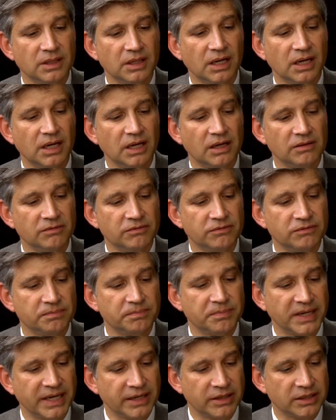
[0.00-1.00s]
of
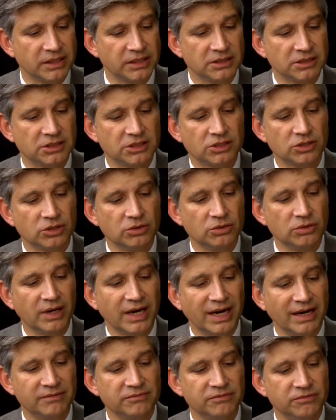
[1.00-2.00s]
parents who
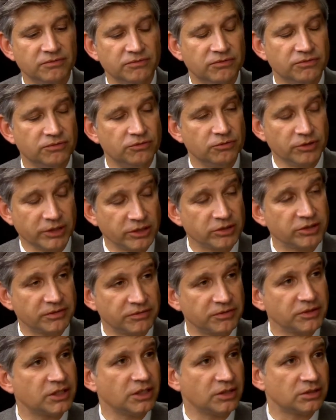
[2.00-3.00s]
have real
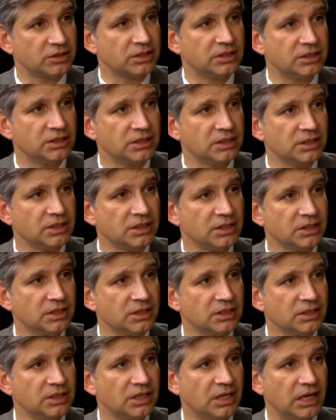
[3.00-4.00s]
difficulty
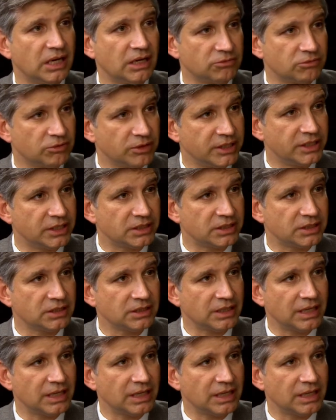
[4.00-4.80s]
reading.